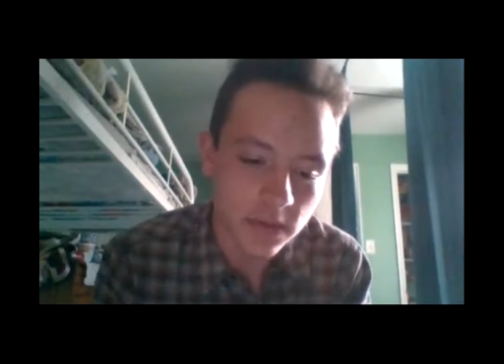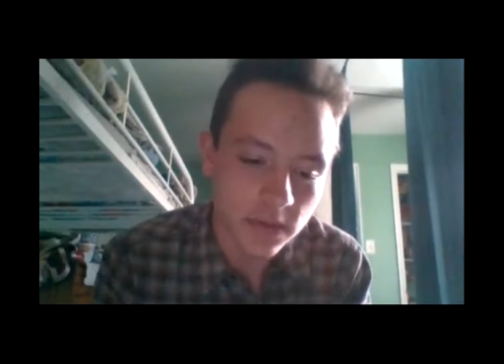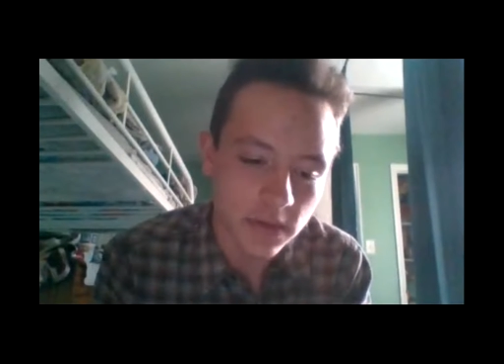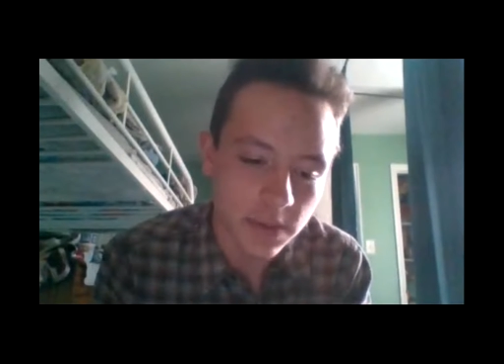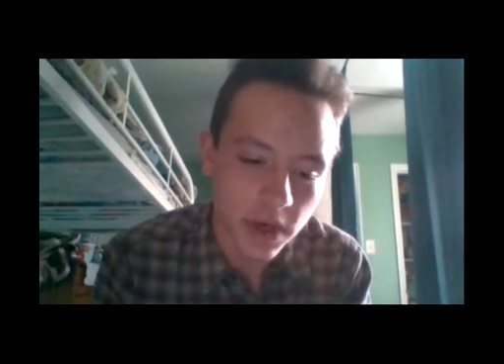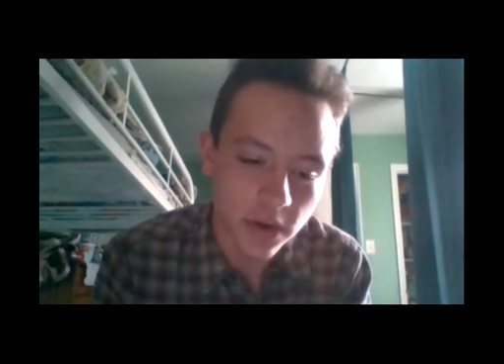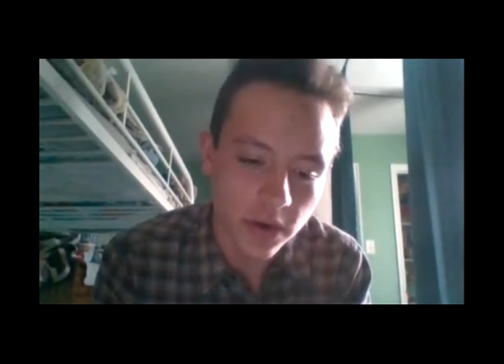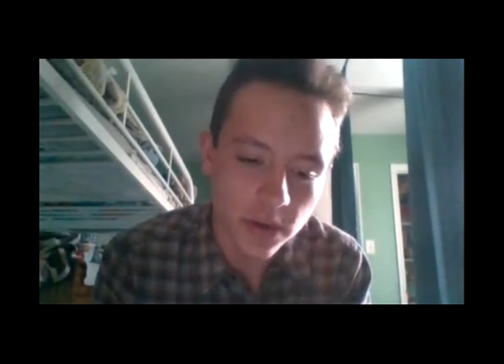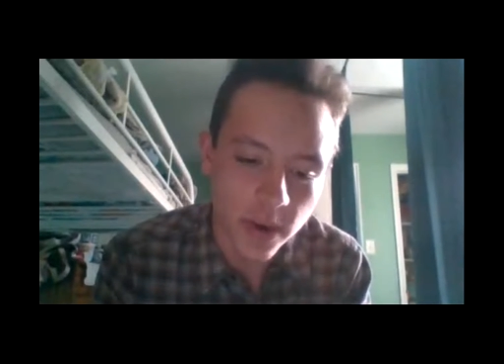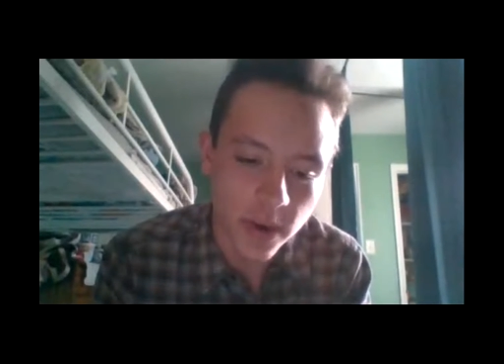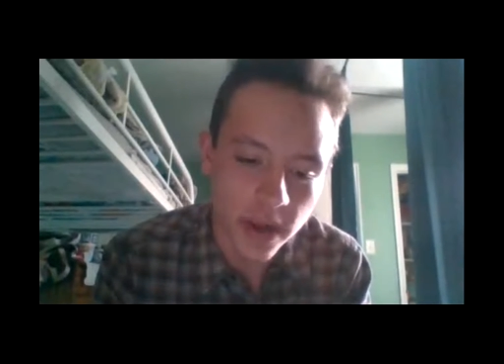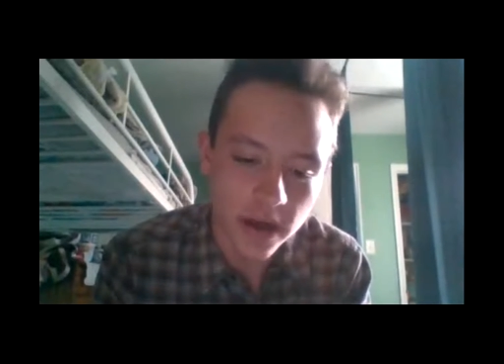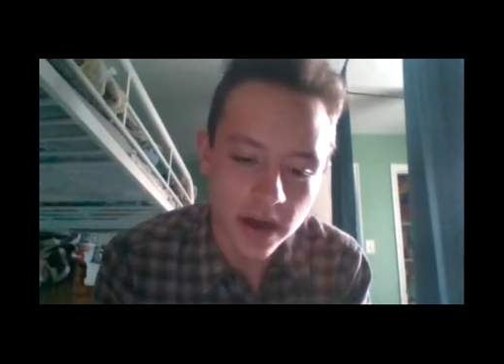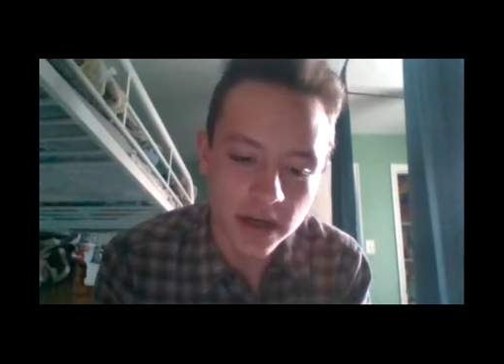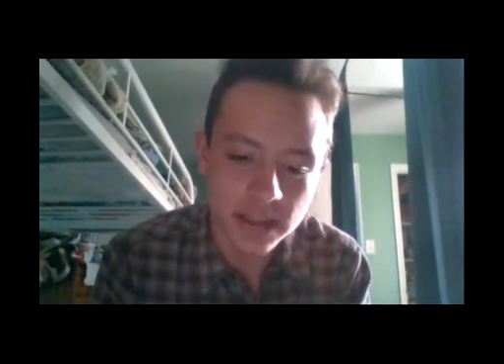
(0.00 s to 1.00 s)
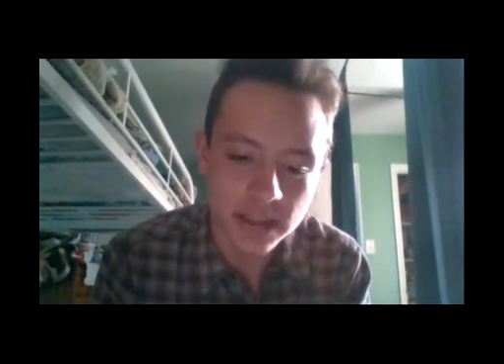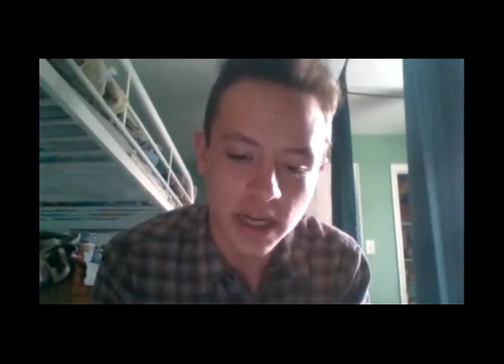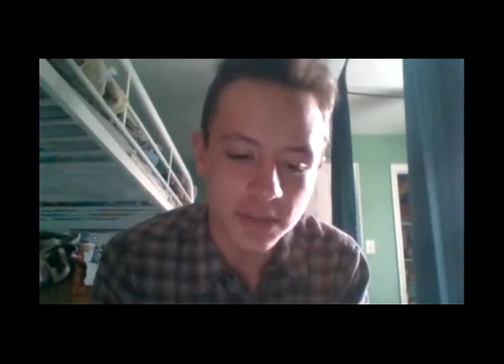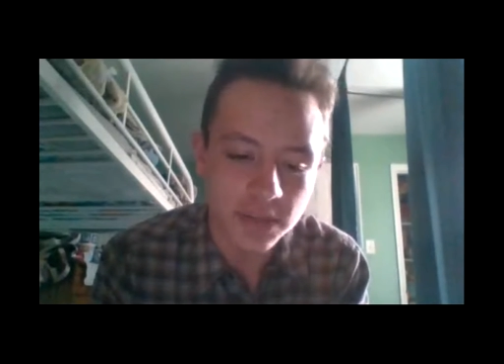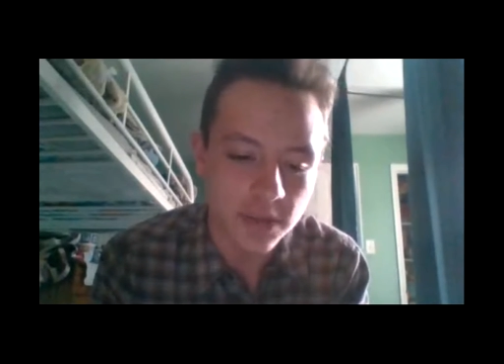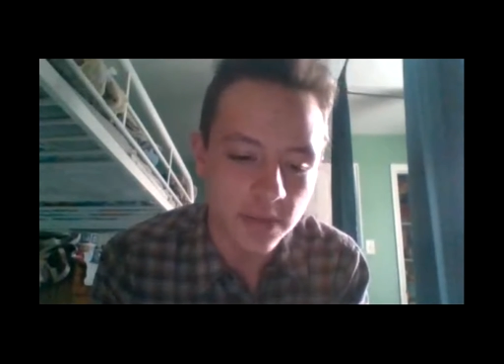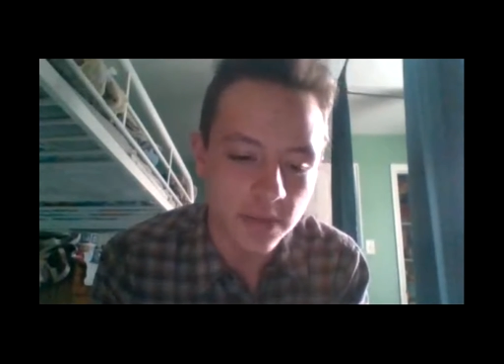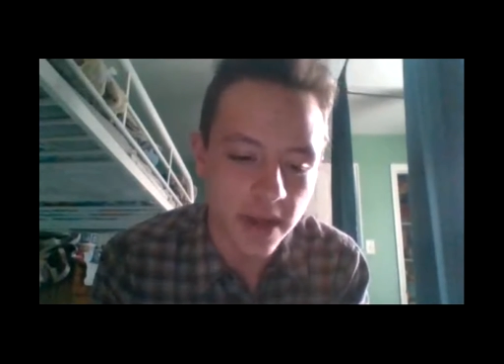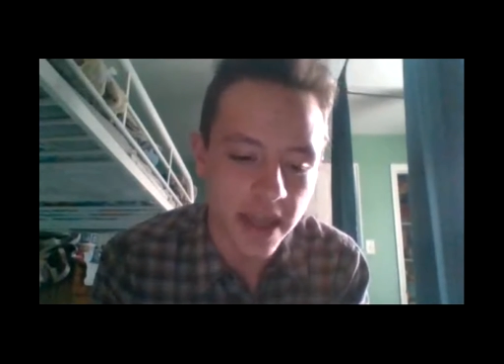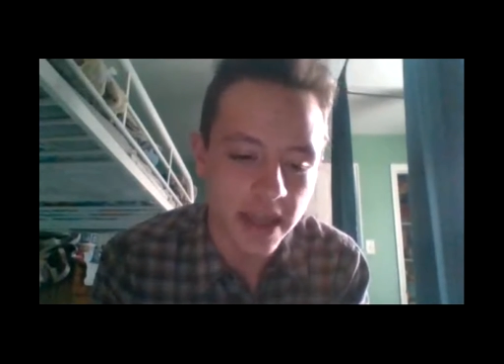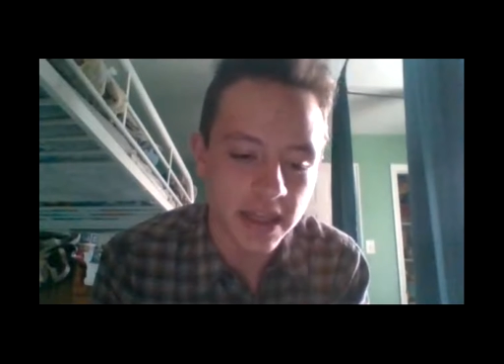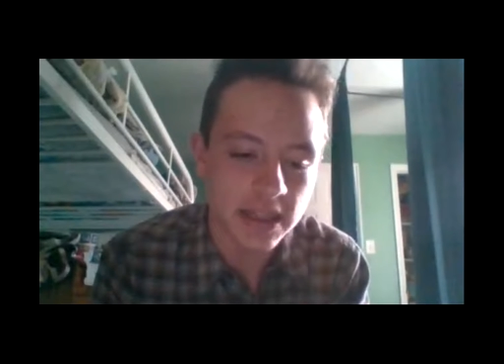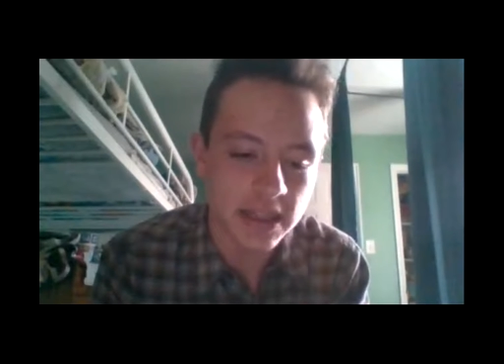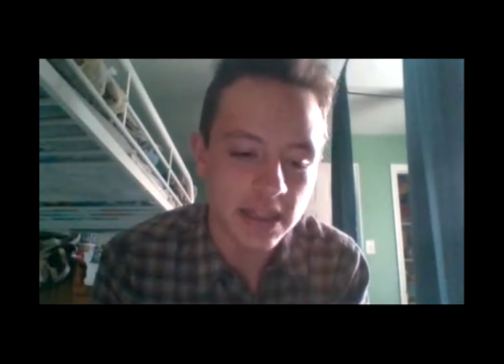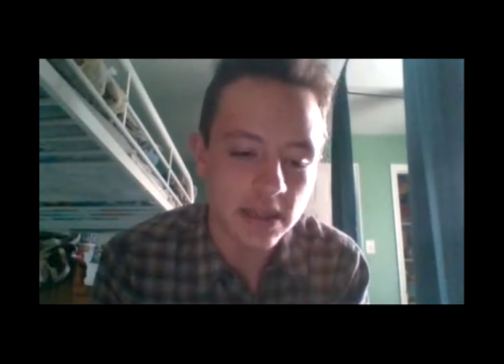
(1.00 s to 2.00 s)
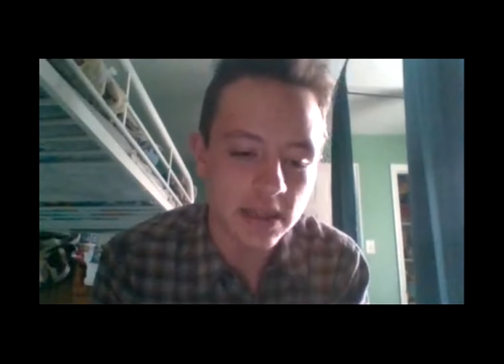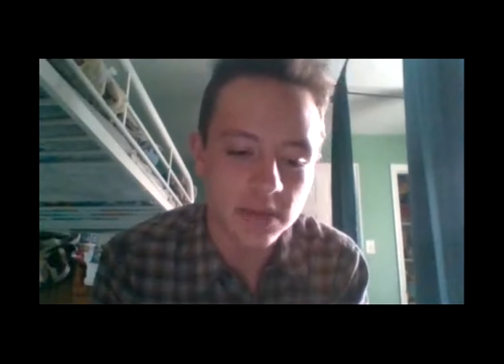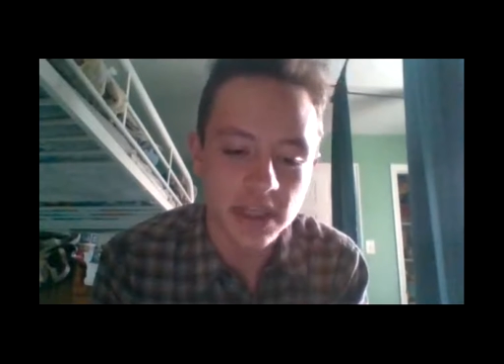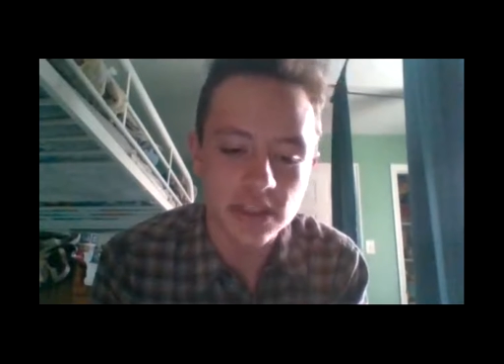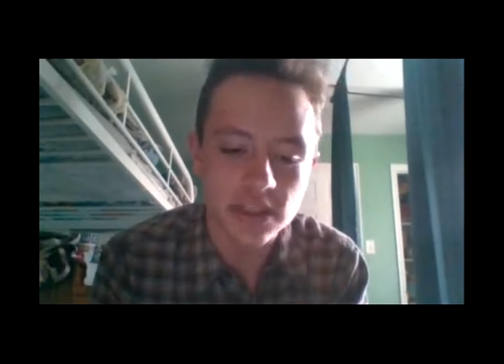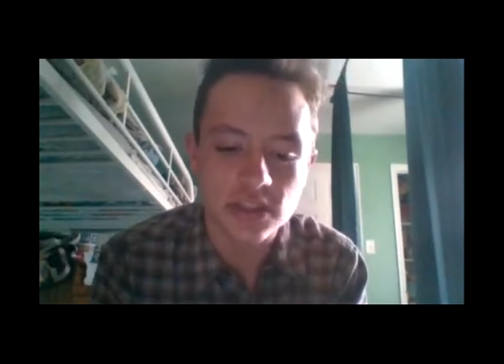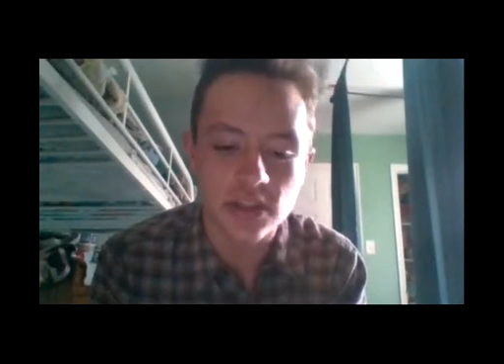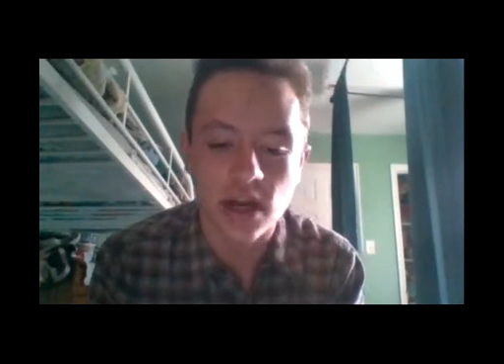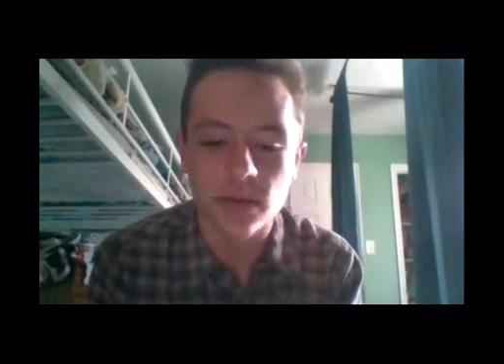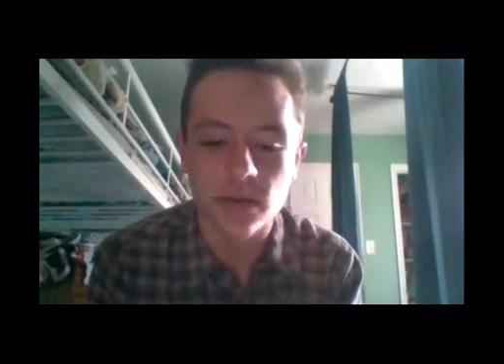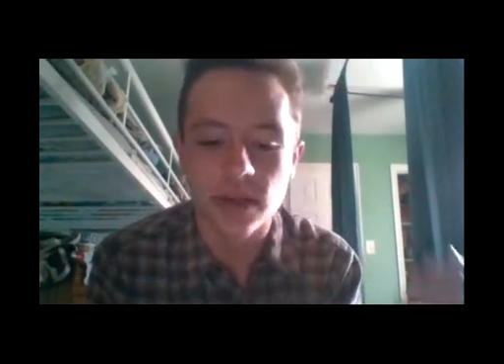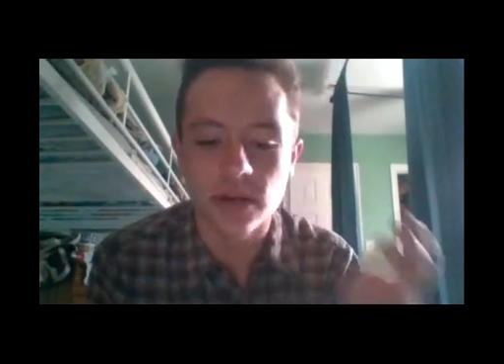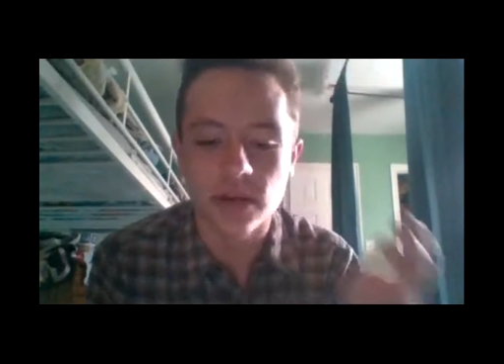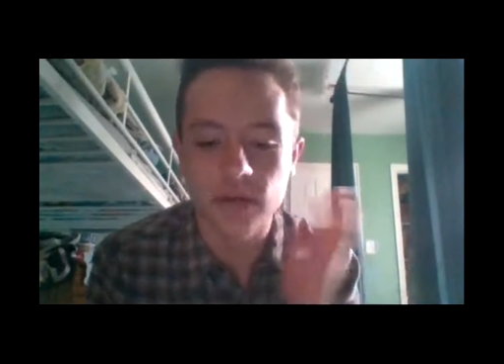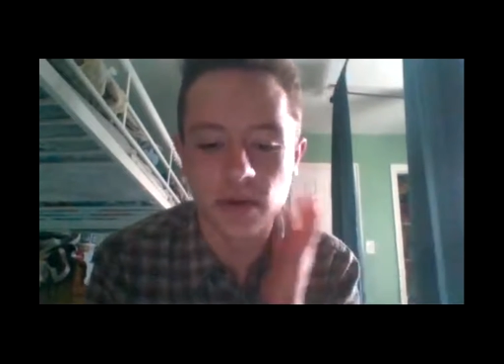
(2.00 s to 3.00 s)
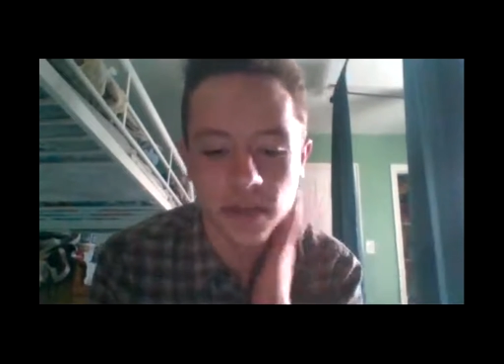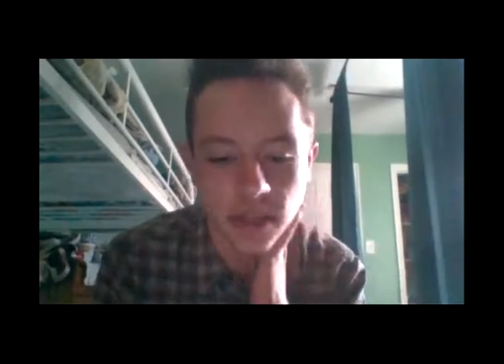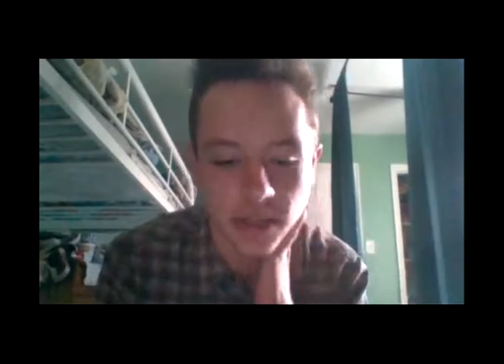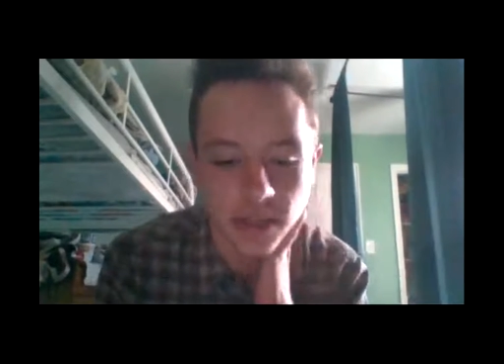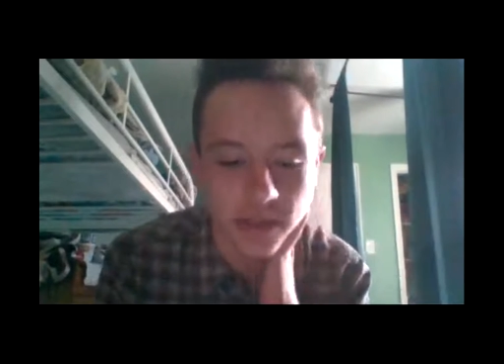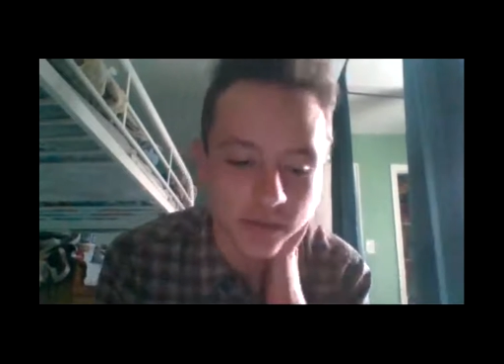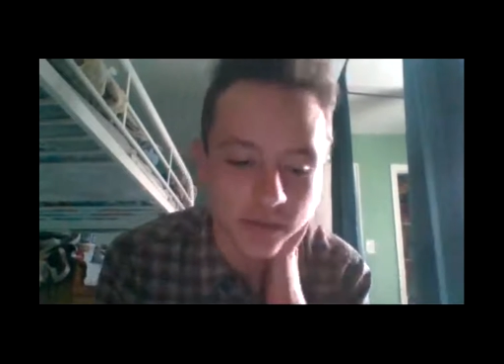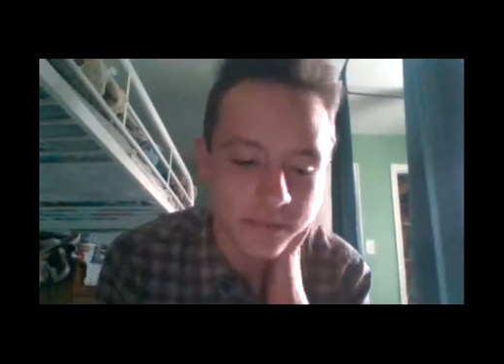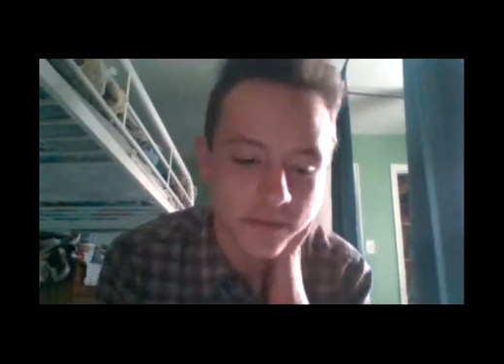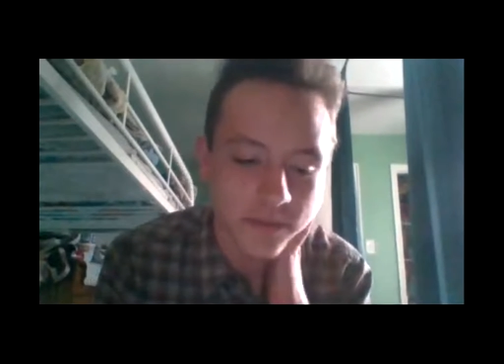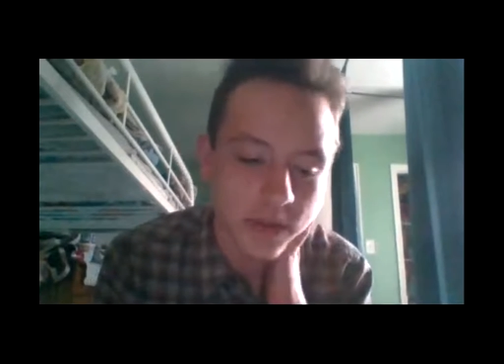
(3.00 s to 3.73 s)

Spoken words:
We both went our separate ways, each thought we knew what to do.